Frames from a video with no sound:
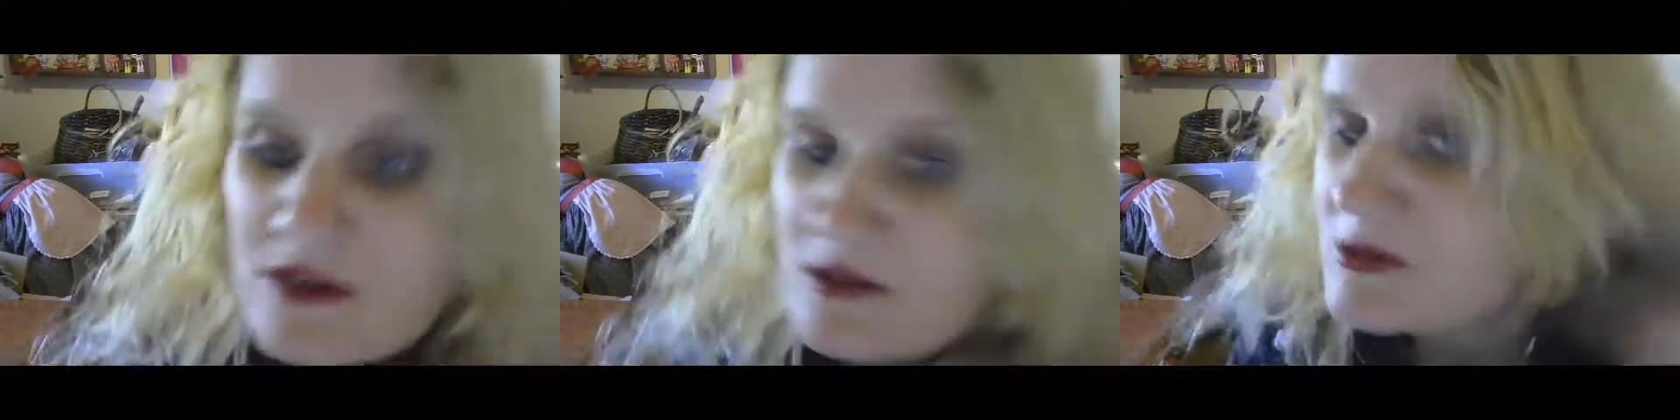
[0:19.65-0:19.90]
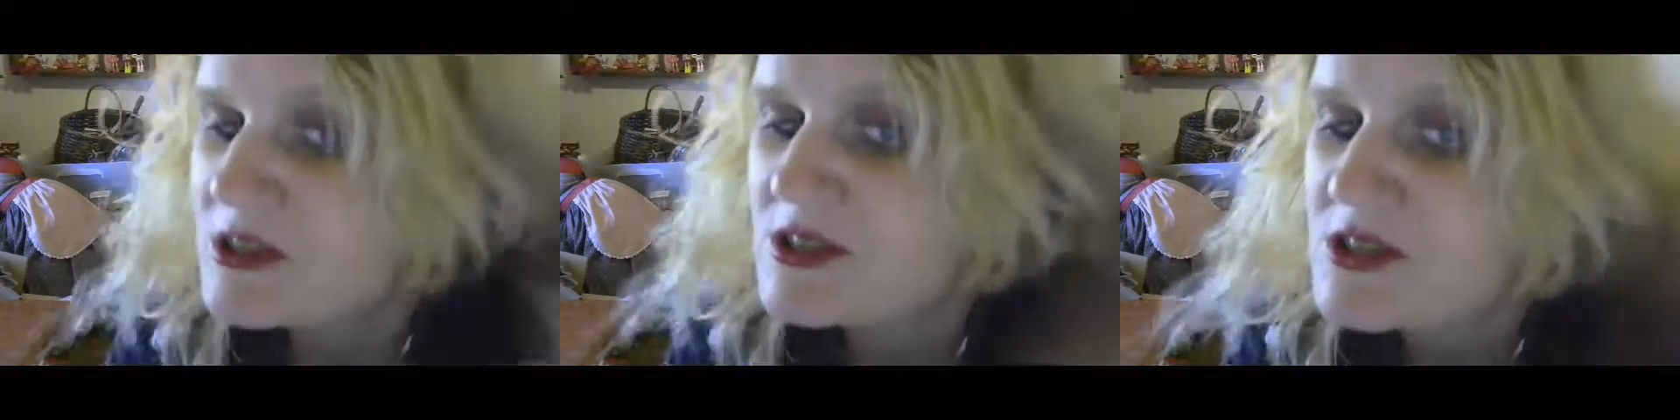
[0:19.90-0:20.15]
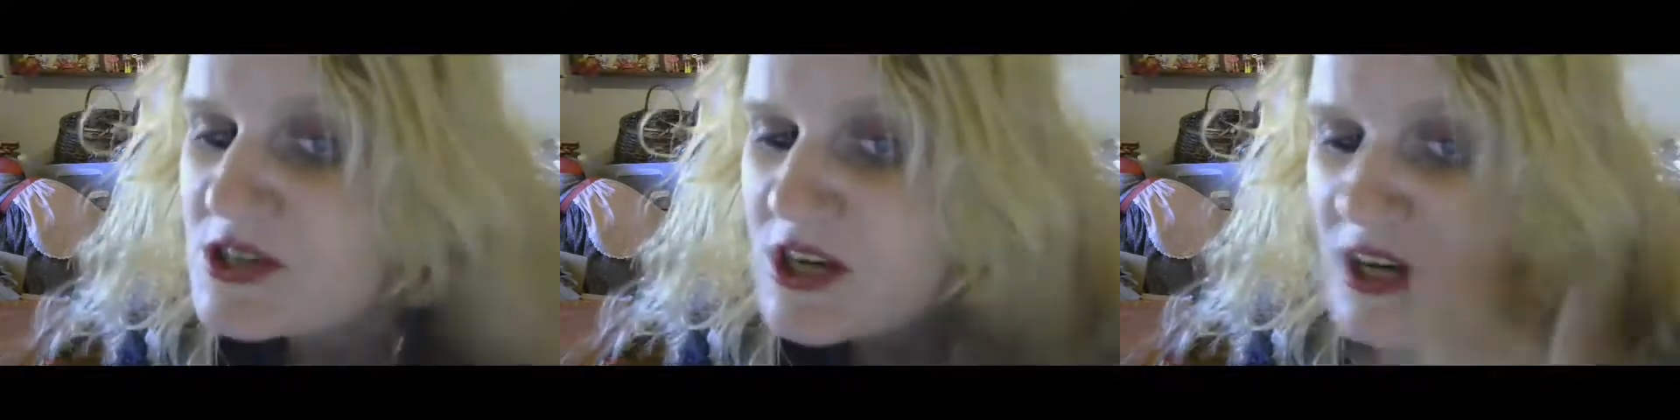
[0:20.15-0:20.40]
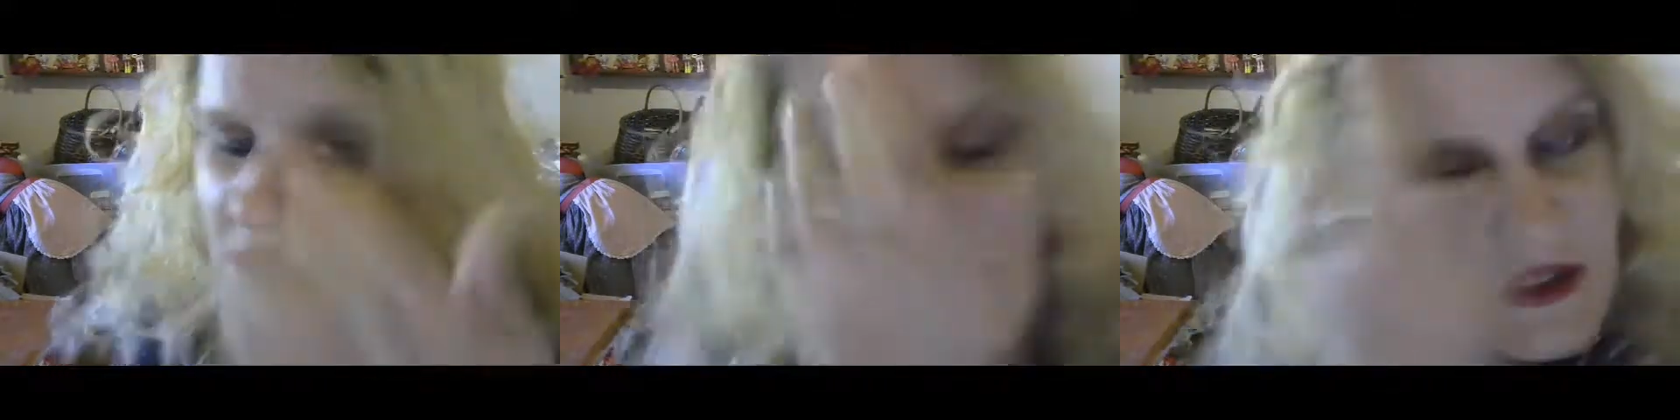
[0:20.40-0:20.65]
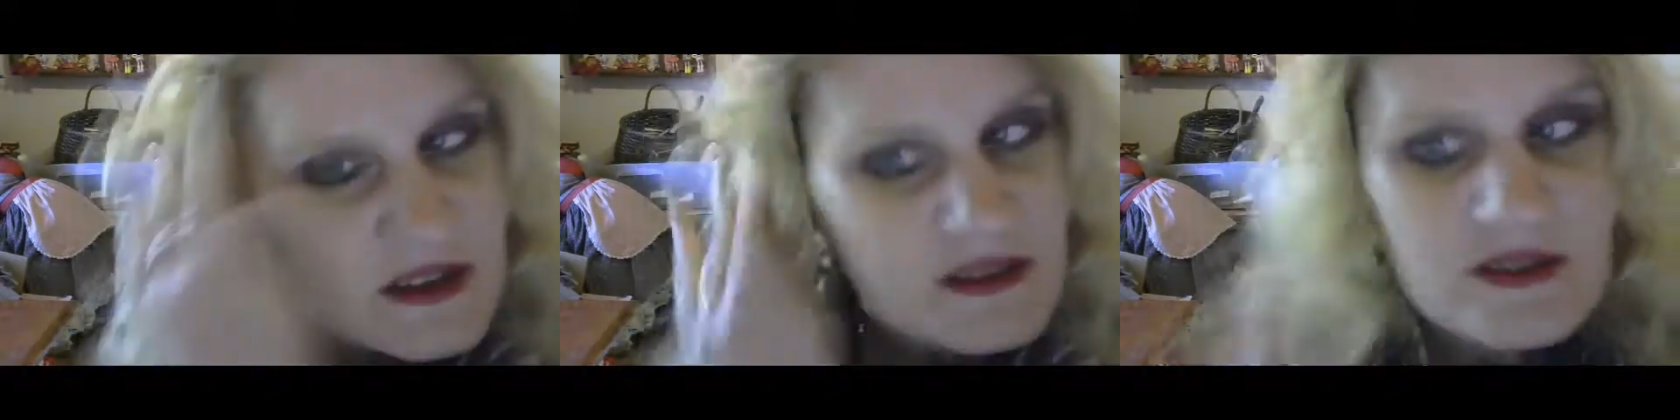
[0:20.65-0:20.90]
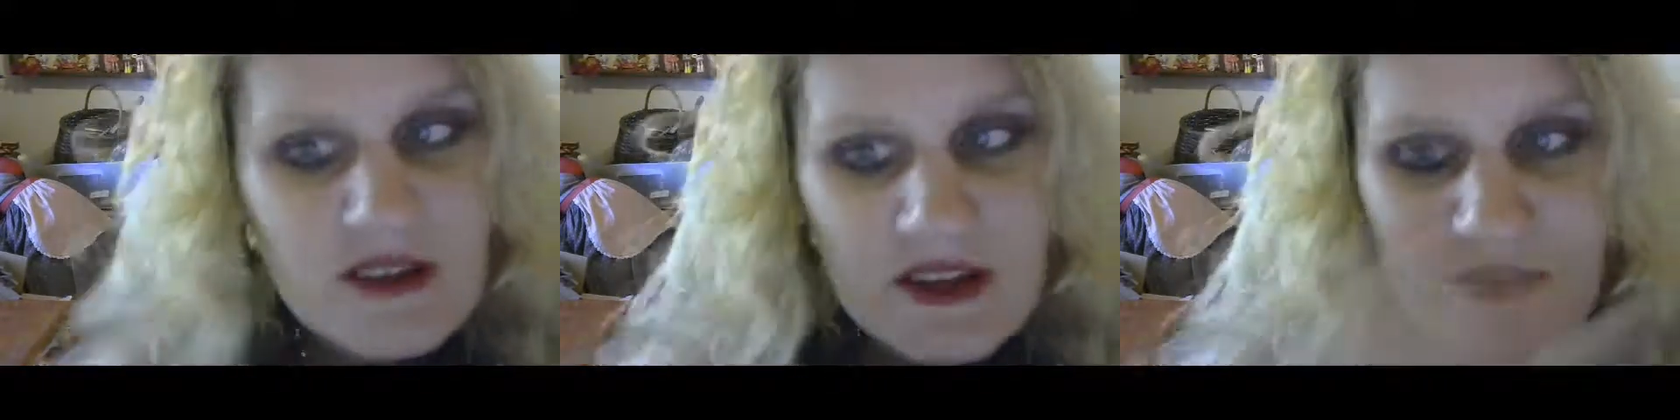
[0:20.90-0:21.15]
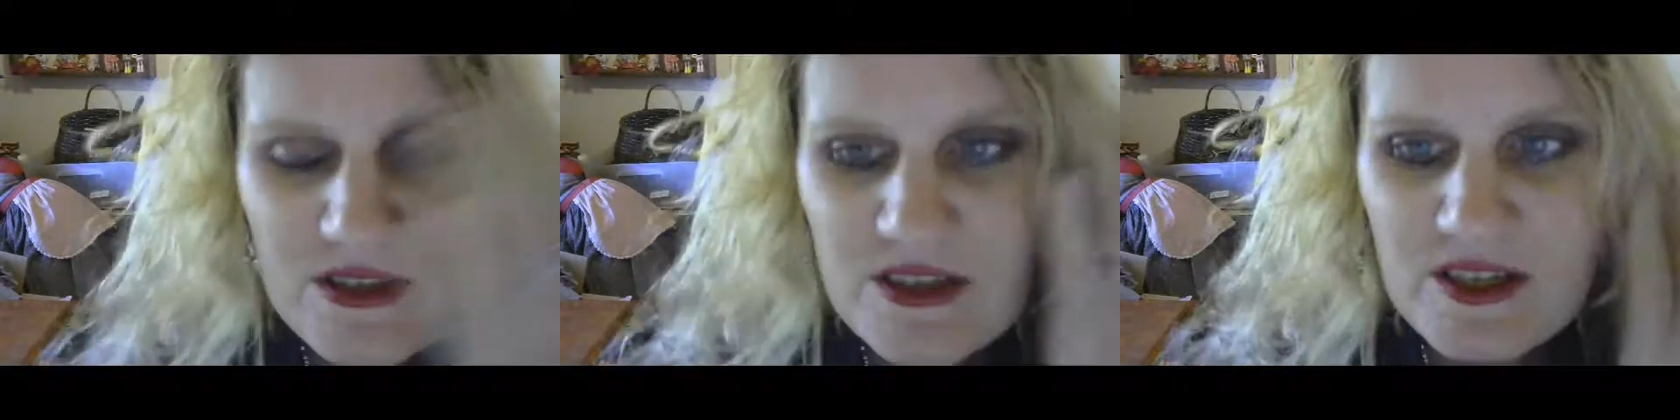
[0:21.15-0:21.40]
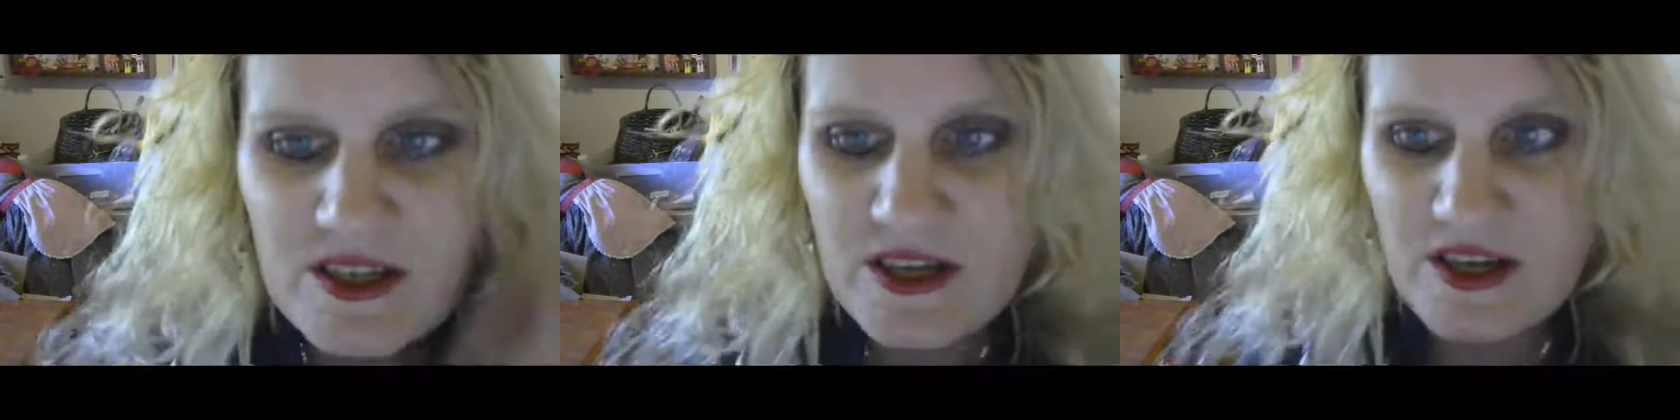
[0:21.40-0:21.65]
I'm just checking
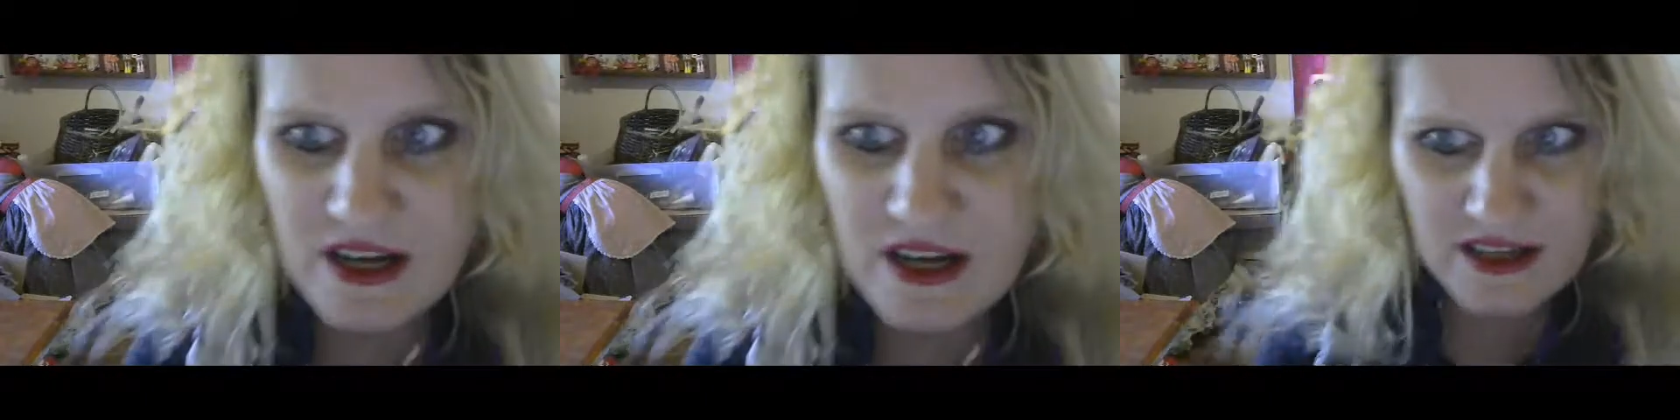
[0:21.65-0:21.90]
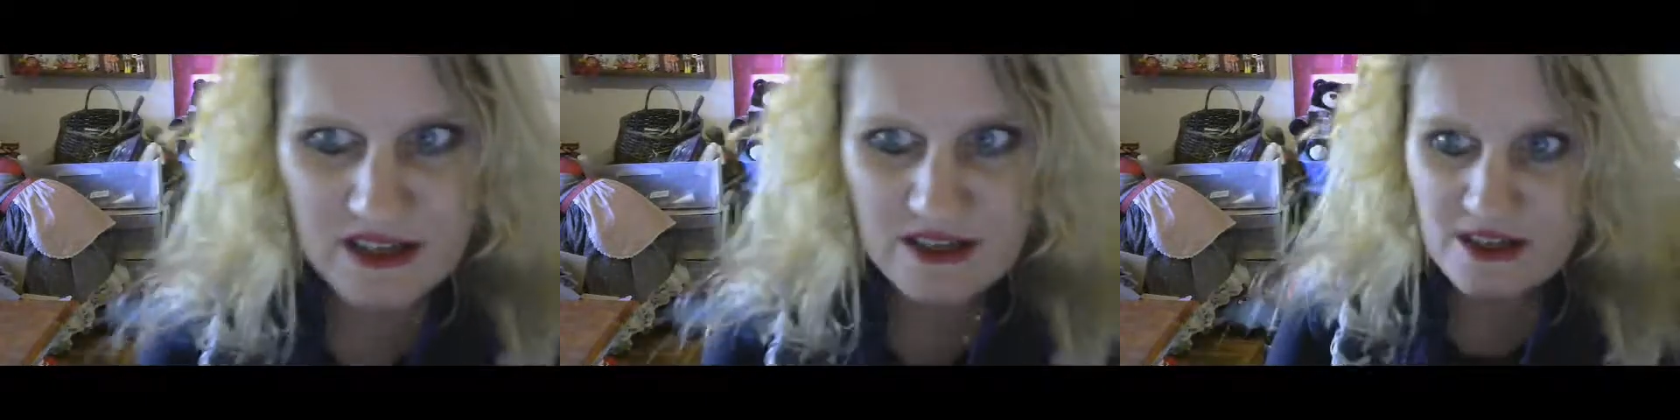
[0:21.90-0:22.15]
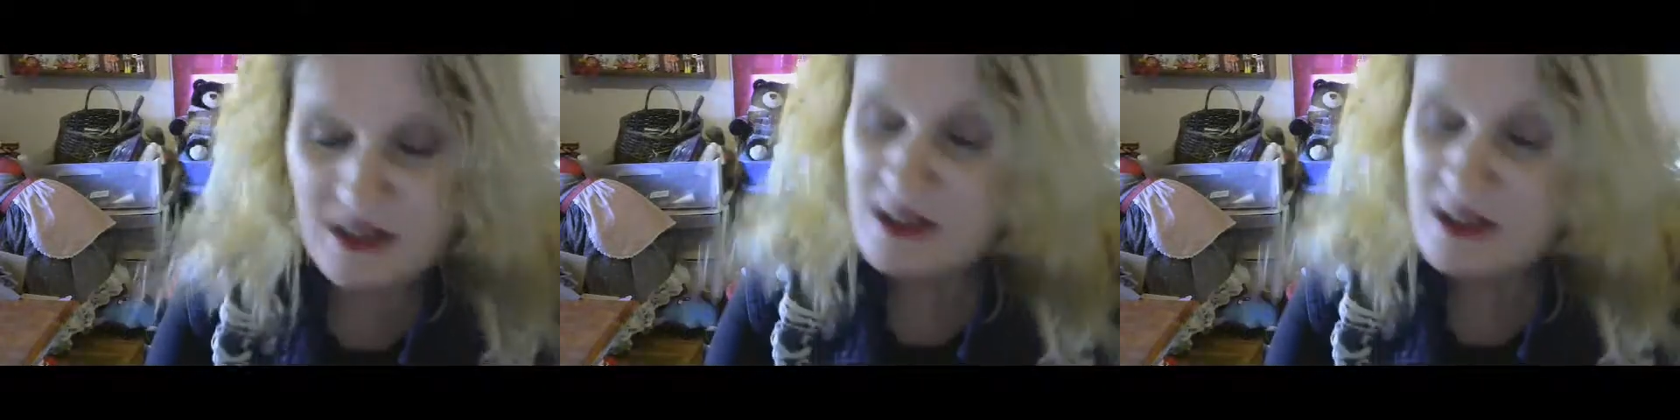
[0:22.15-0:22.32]
everything here, and